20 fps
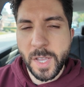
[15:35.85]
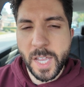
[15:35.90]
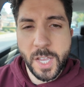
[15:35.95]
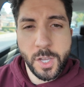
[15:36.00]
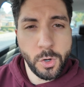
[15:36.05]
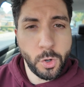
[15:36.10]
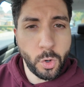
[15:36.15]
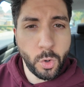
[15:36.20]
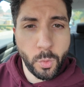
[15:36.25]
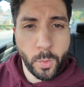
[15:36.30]

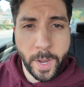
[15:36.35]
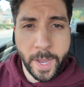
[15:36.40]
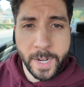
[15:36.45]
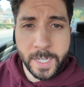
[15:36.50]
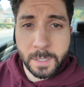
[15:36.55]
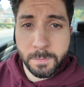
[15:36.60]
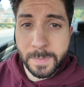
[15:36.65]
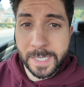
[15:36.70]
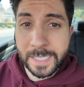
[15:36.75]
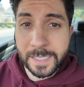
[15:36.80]

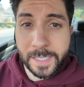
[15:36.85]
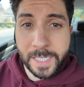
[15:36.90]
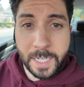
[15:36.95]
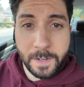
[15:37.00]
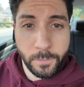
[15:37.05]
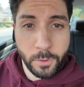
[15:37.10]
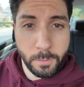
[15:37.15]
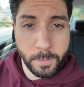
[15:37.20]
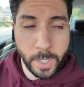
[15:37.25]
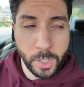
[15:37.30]
incorrect, misleading
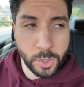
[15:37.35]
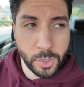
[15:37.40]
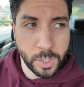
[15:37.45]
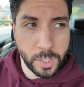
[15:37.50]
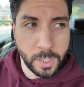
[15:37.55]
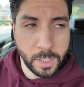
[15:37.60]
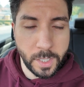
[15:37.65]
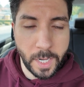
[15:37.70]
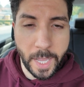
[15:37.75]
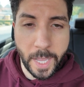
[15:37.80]

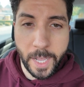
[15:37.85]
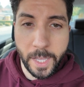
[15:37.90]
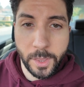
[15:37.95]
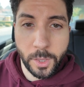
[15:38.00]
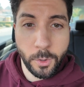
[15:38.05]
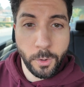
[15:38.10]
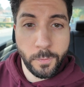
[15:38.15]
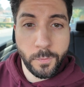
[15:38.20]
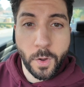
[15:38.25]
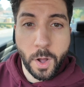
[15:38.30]
information, and
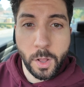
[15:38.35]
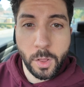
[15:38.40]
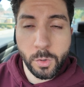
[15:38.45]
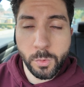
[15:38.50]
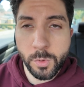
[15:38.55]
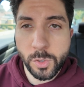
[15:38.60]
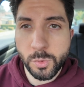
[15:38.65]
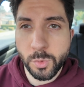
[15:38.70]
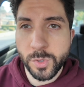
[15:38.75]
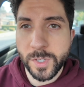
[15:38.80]
their
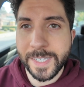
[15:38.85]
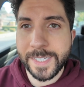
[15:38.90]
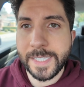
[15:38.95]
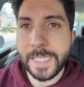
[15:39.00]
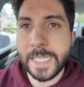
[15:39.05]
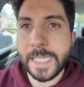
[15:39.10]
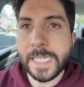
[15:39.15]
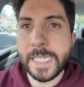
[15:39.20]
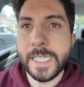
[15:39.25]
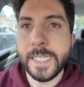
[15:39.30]
followers will just
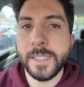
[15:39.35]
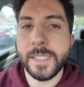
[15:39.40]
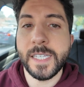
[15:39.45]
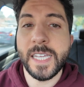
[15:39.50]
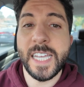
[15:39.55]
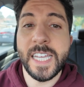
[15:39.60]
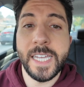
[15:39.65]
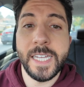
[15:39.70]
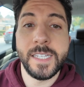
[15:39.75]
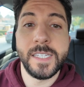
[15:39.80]
eat
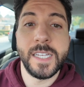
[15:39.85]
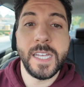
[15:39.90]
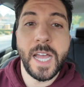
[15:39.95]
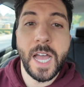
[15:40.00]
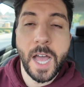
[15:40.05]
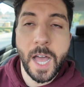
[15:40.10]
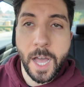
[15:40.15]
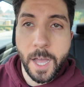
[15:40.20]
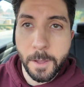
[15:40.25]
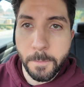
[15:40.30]
it
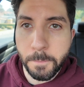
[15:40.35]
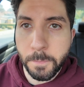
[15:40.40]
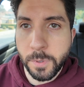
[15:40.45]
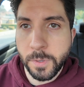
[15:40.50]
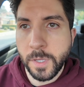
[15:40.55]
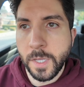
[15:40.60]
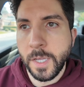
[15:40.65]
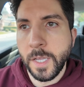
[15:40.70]
up.